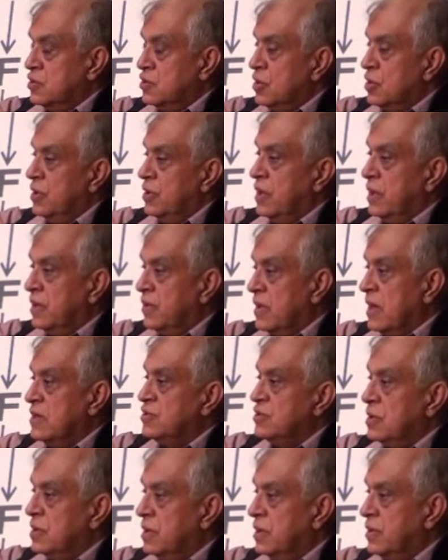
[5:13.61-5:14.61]
children,
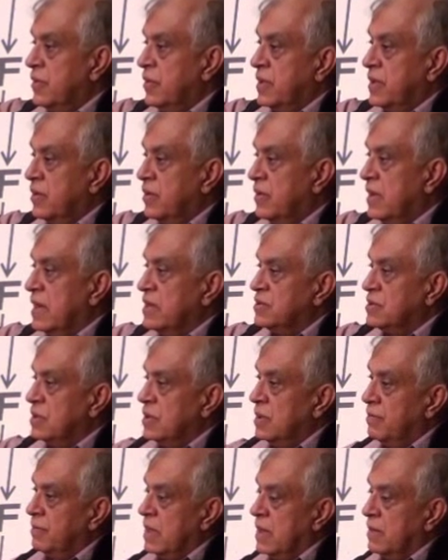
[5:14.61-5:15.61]
grandchildren,
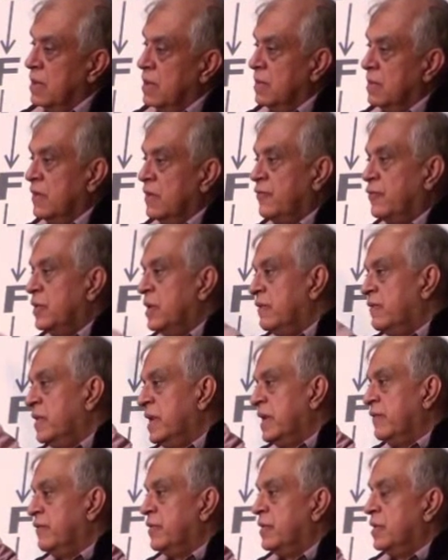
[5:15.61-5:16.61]
great-grandchildren, blah, blah, blah, forever
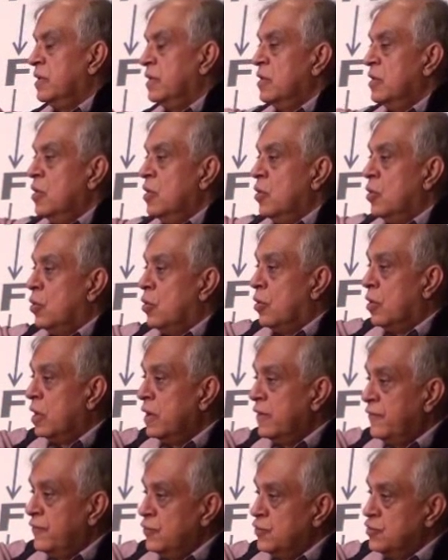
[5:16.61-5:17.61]
and ever,
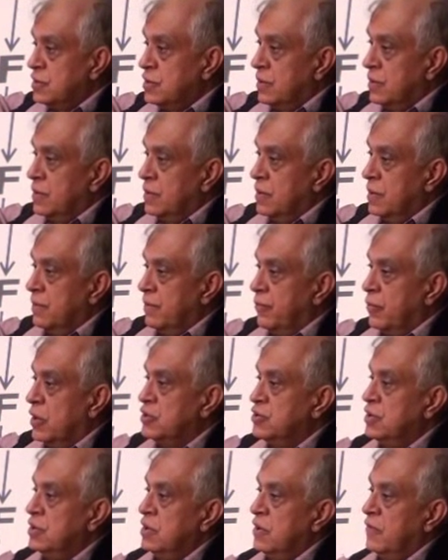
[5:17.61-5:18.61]
all future
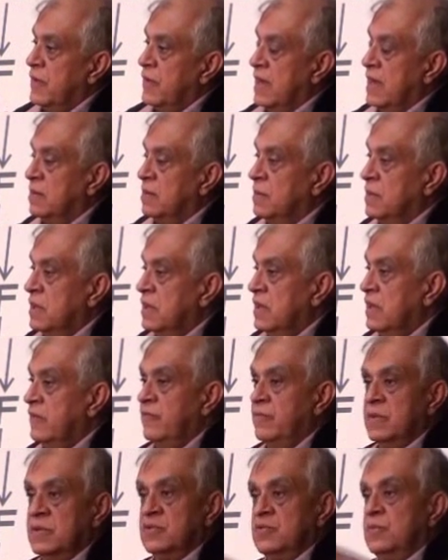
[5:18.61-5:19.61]
progeny of Adam and
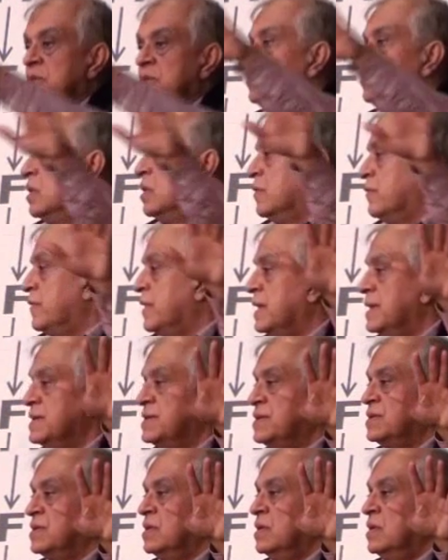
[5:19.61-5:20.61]
Eve, which means all of
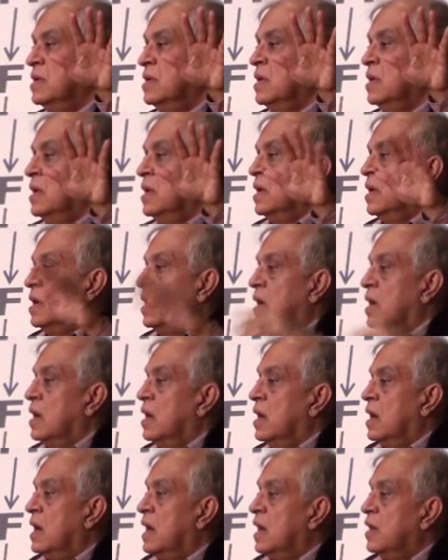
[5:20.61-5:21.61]
us,
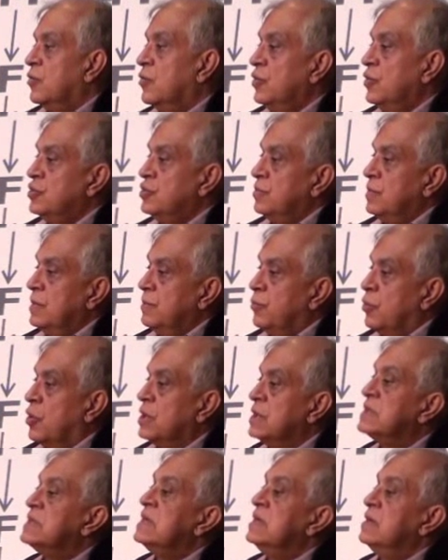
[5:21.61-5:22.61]
are going to be
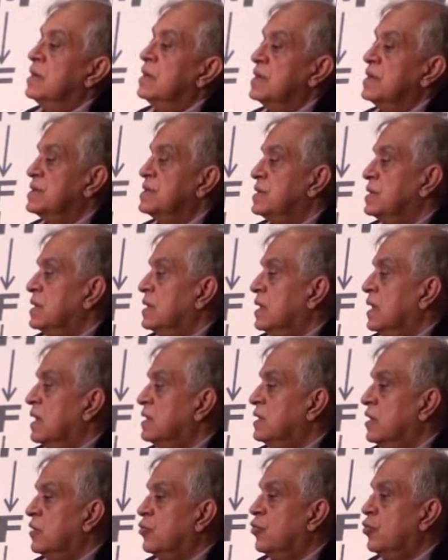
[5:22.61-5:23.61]
born sinners,
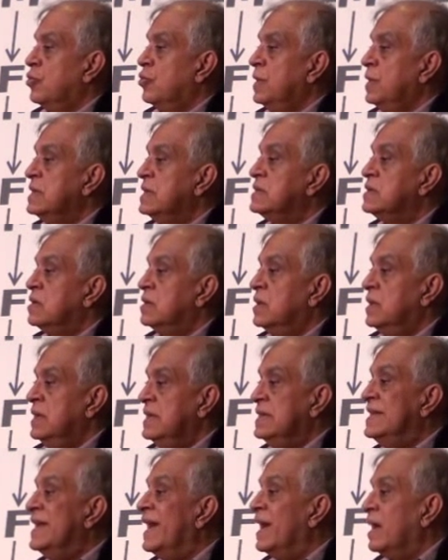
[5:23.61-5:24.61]
and they're going to be
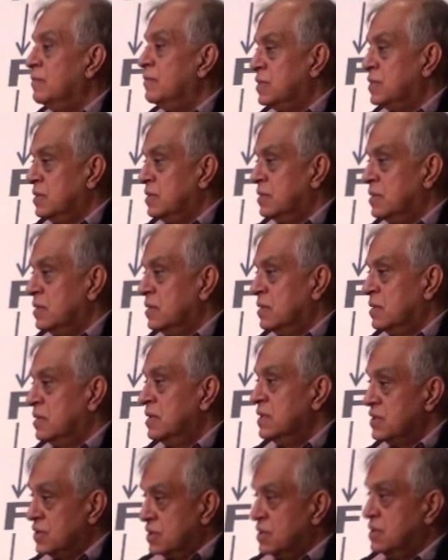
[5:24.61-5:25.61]
eternally damned.
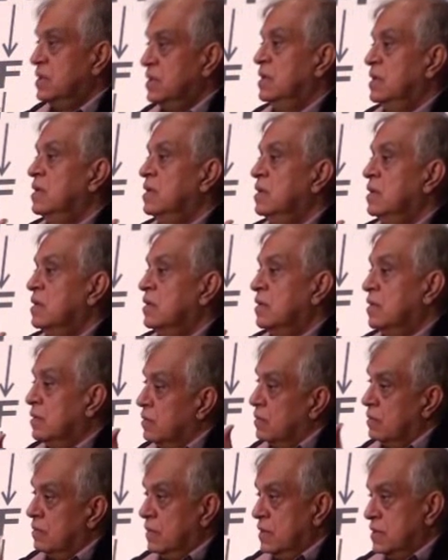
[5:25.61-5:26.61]
This is
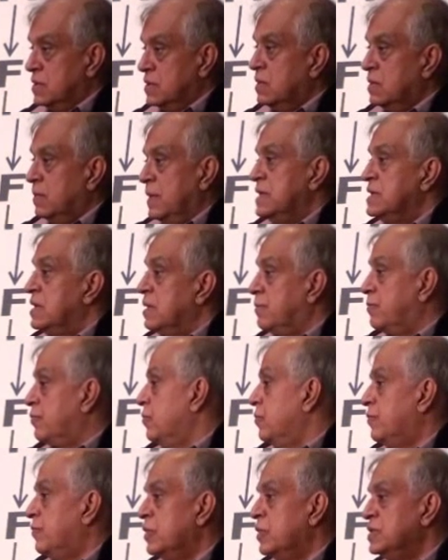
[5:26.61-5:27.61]
the
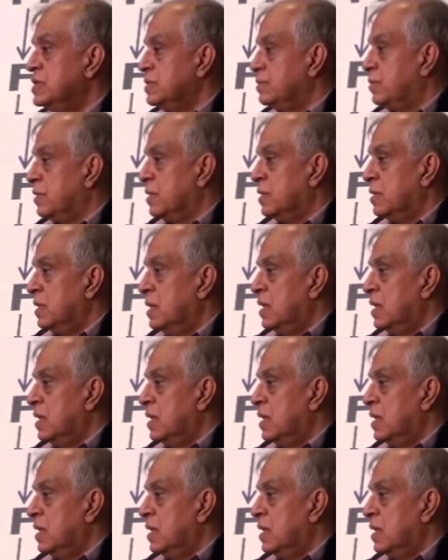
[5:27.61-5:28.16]
basic principle.